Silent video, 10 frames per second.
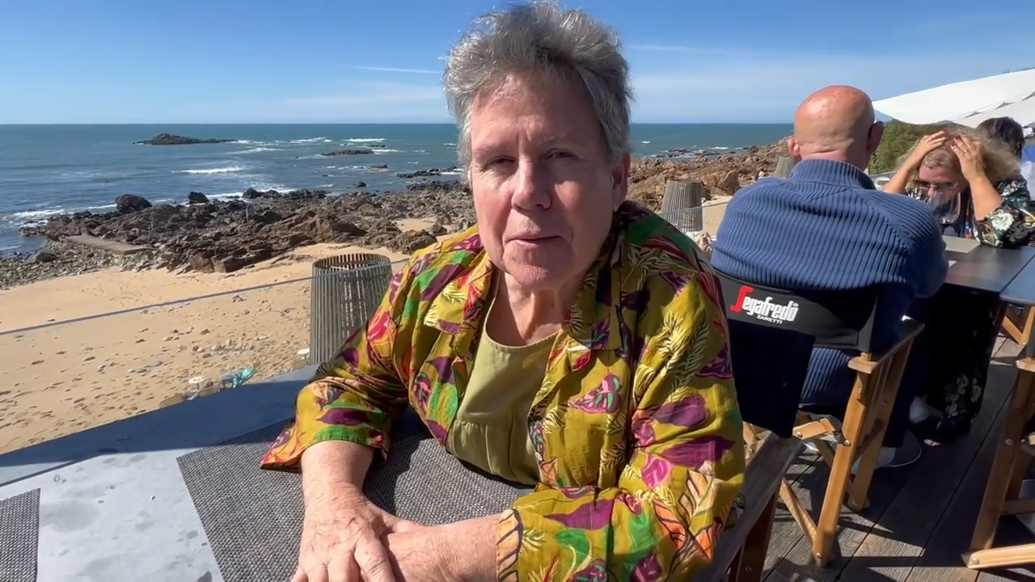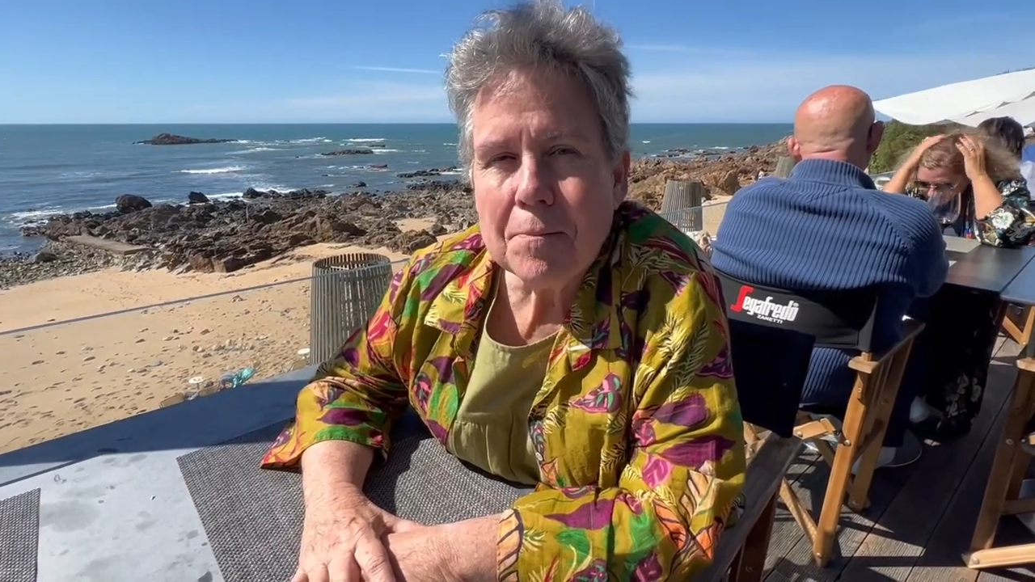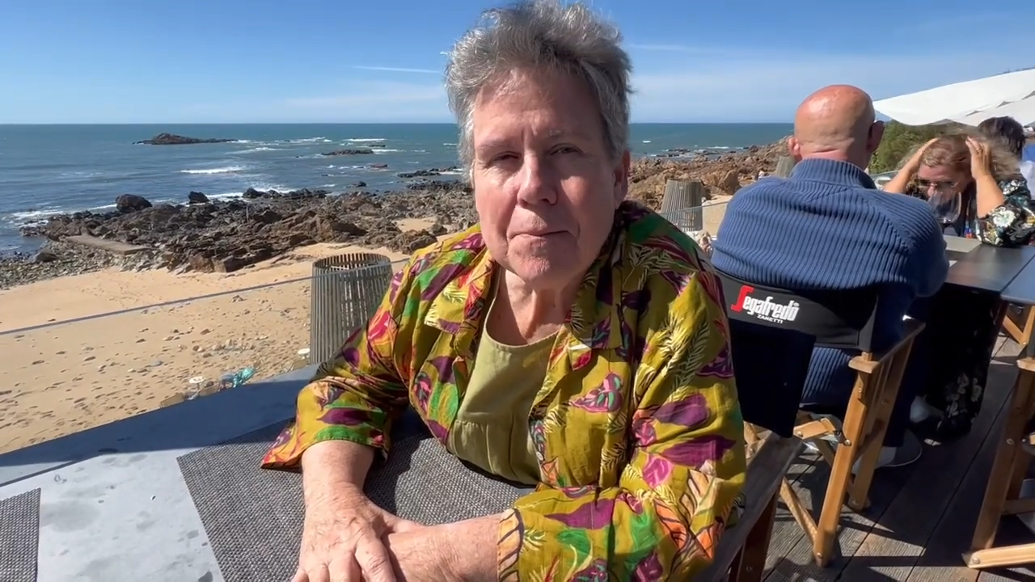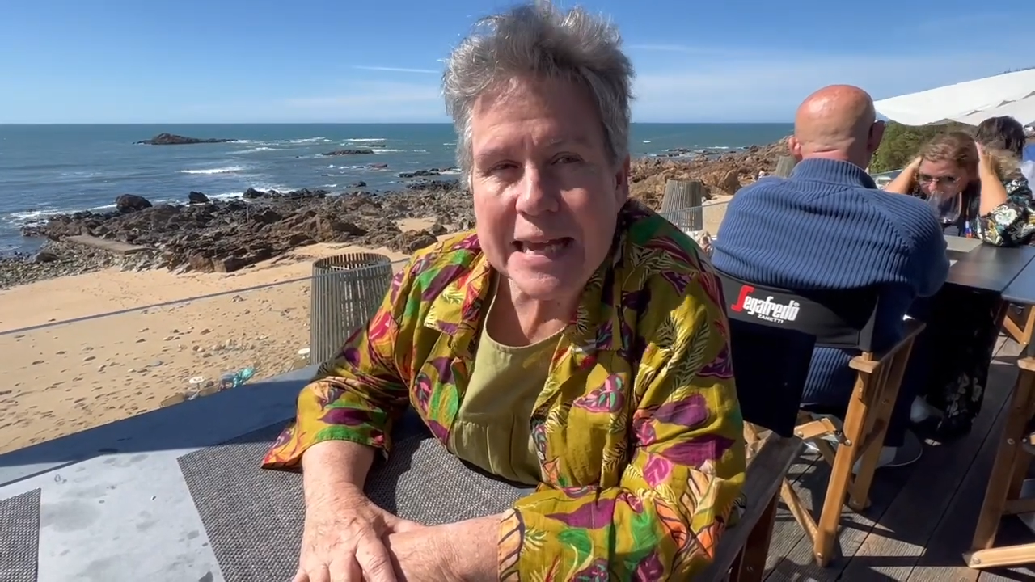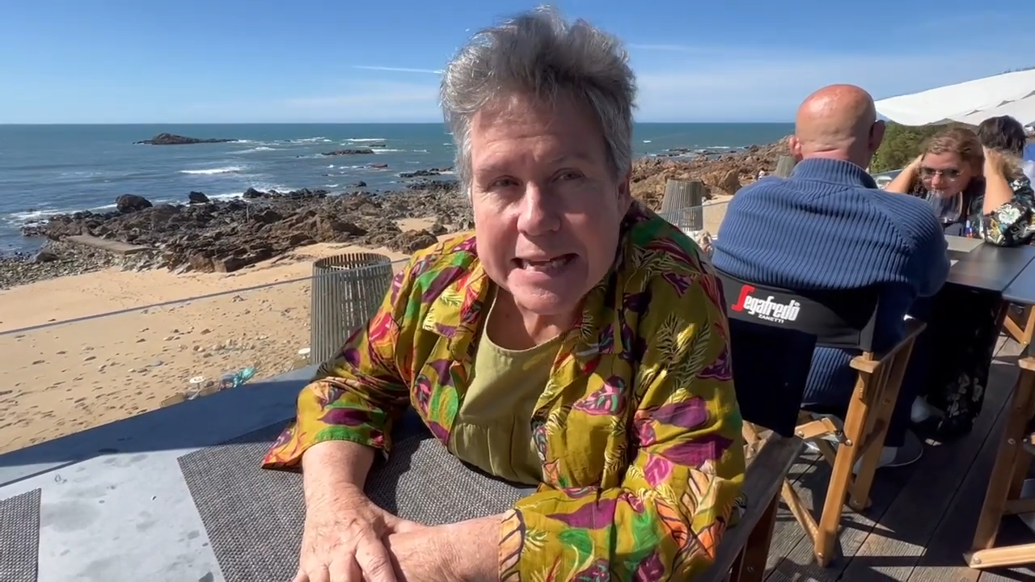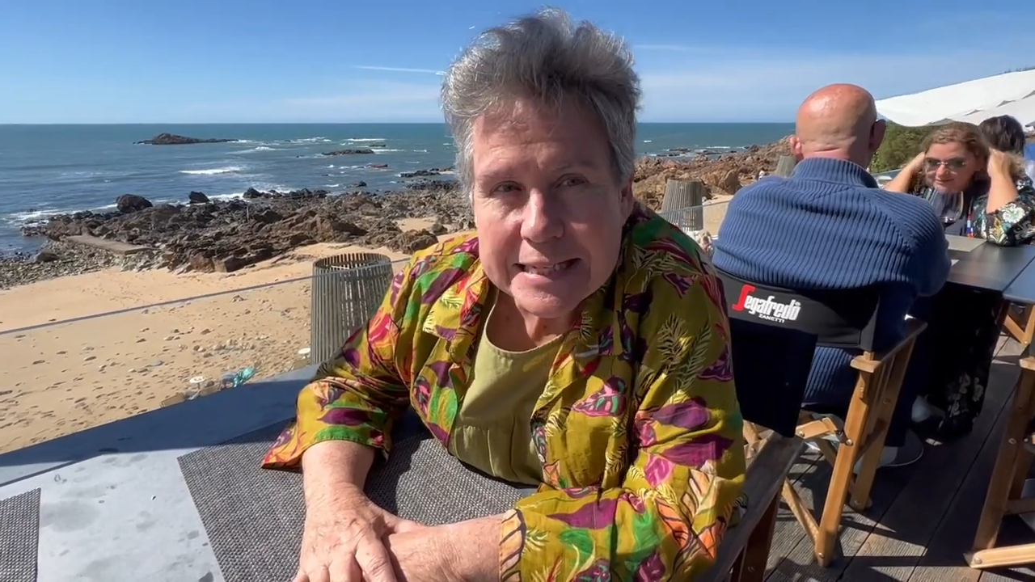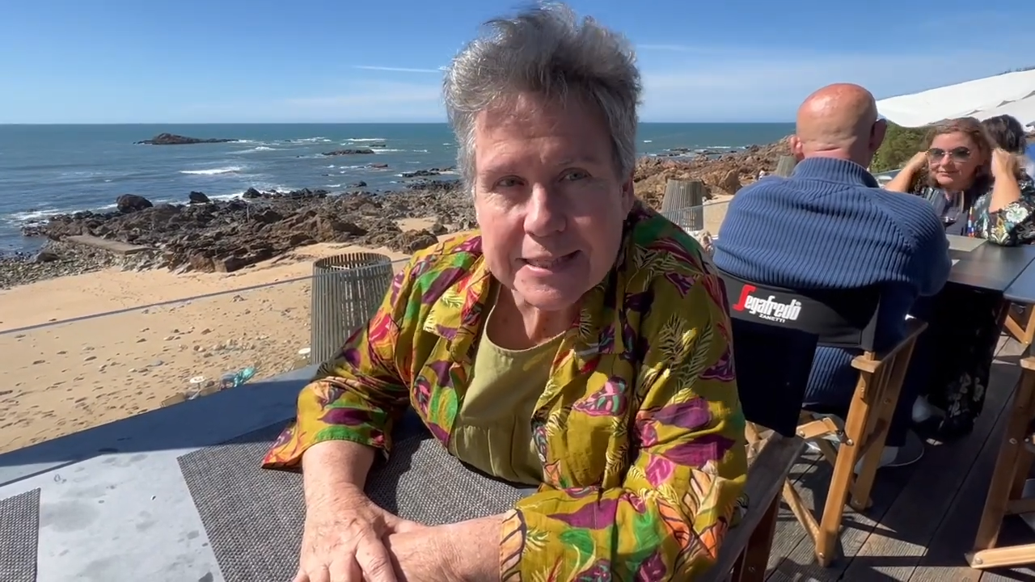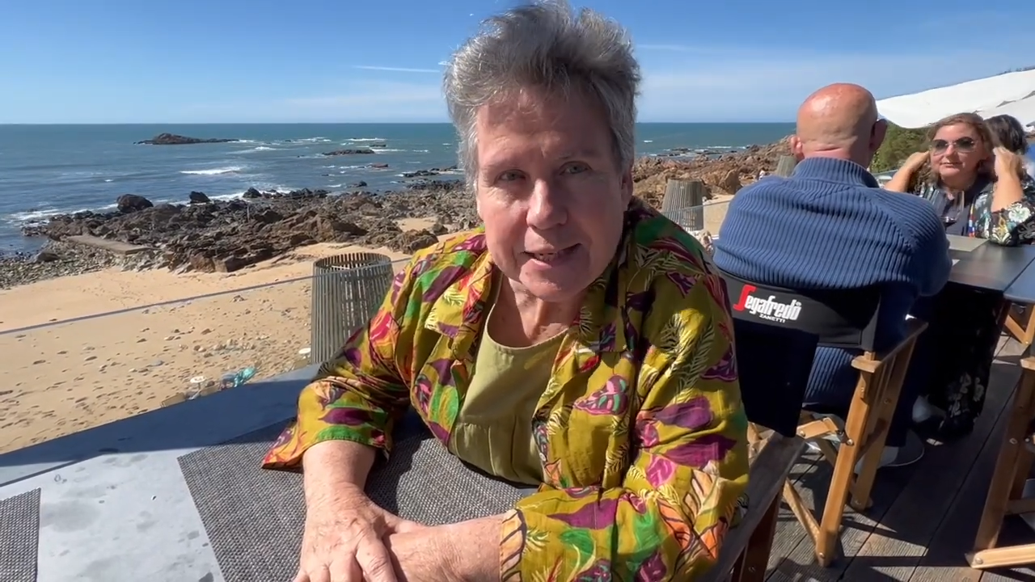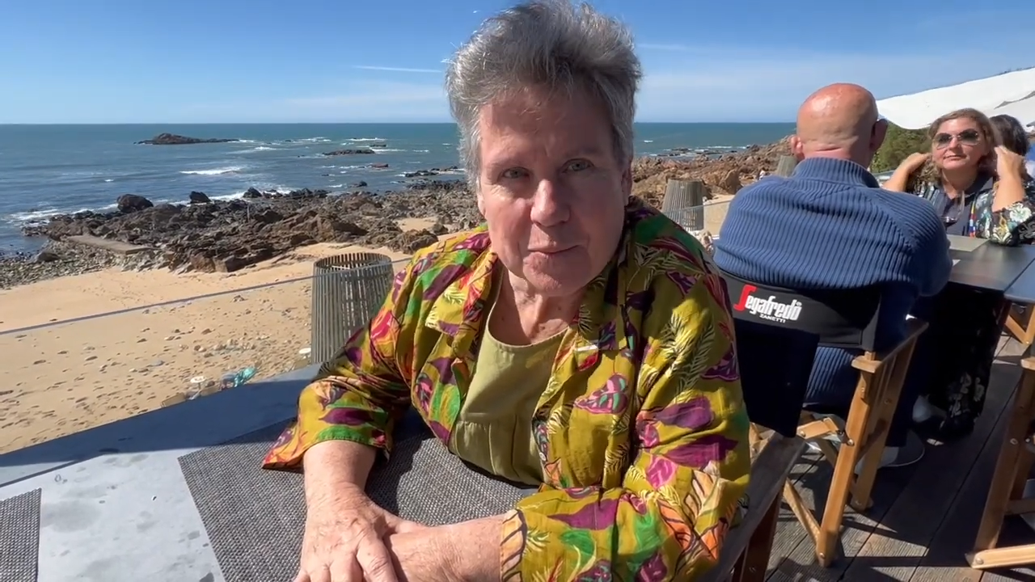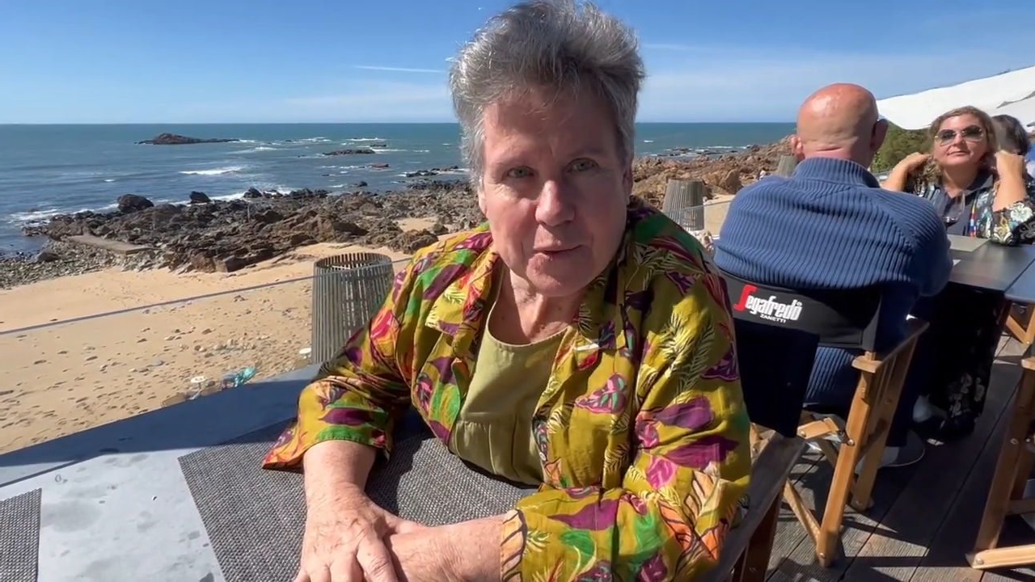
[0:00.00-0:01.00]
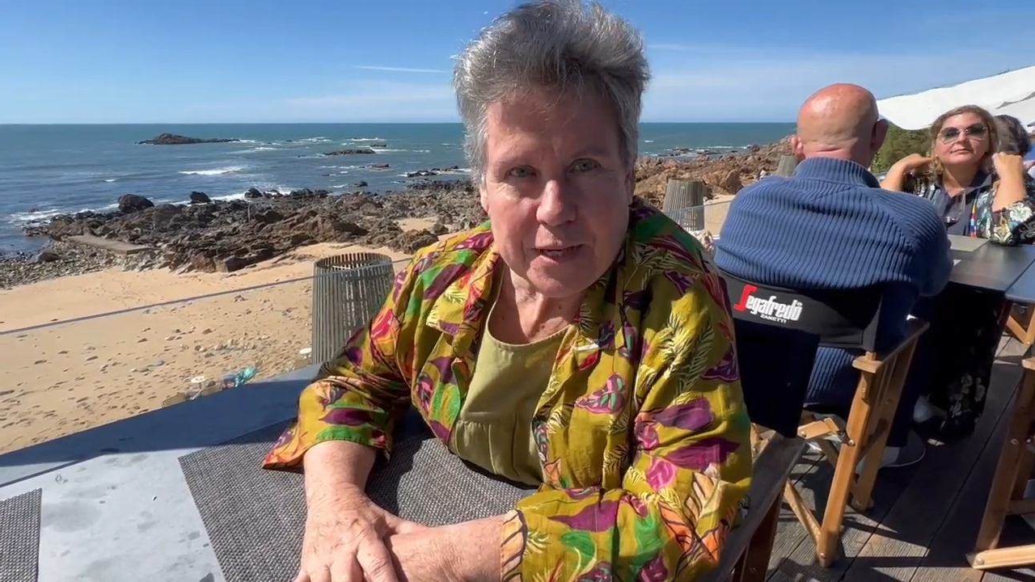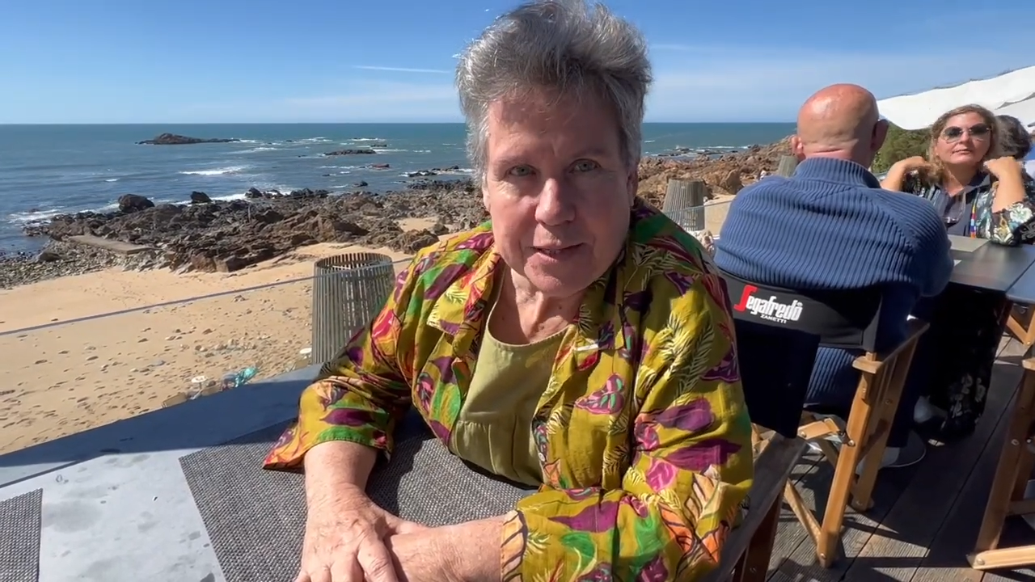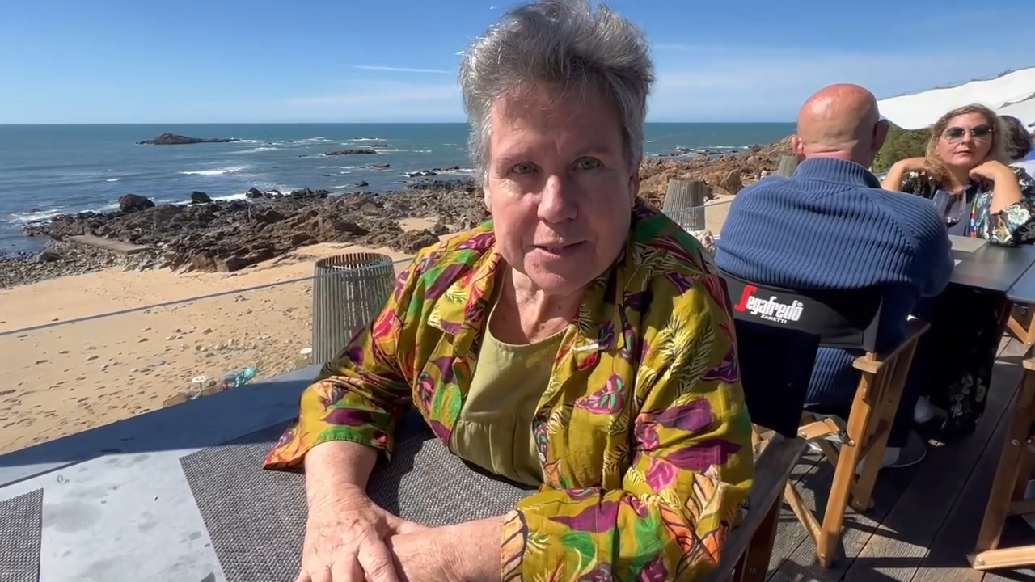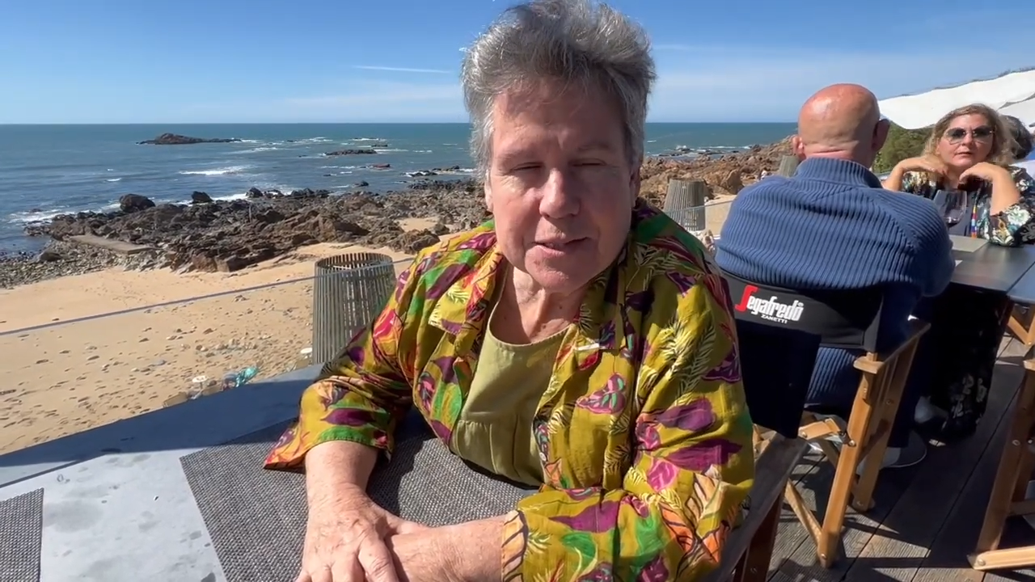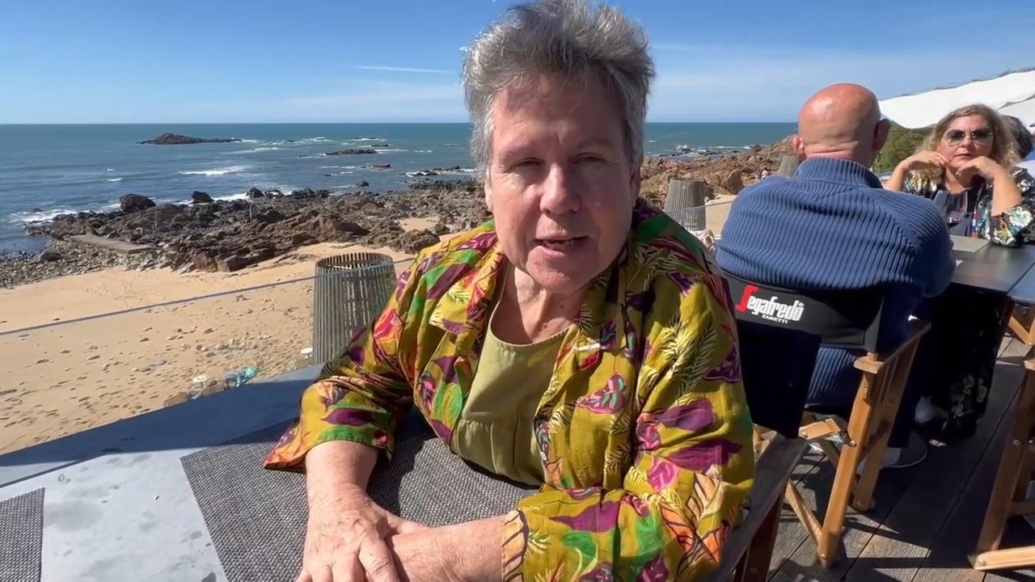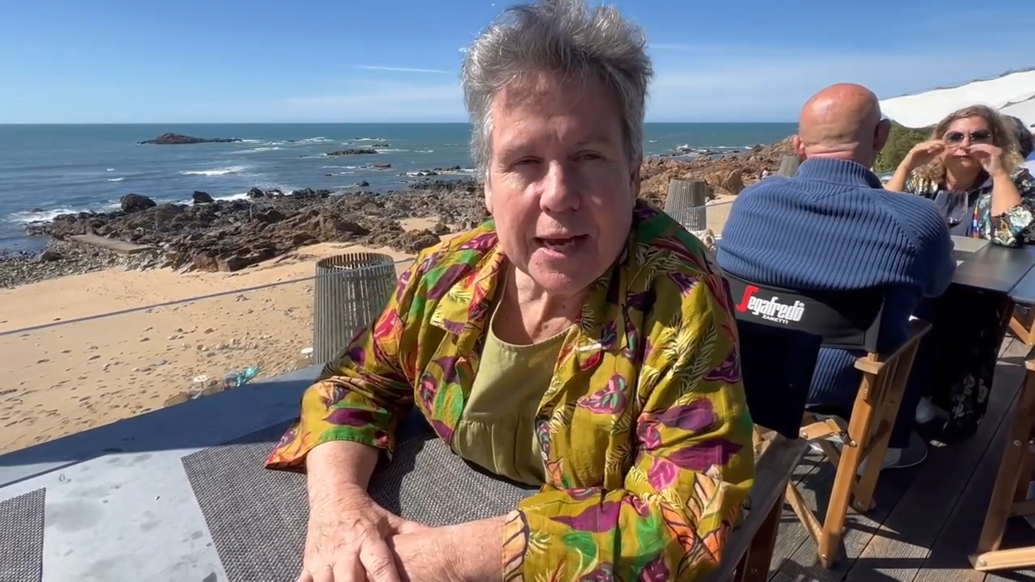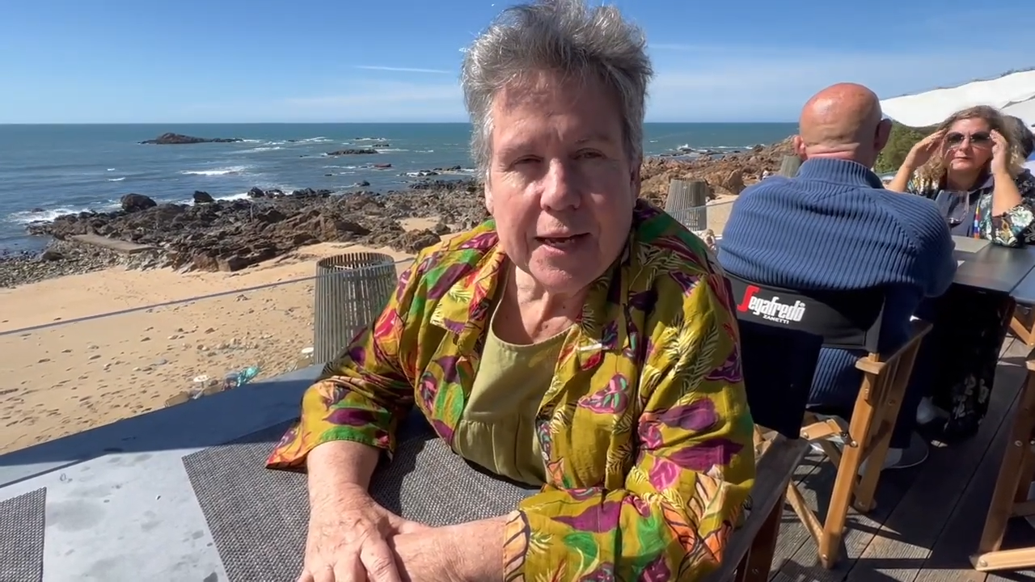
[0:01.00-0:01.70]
amazing place.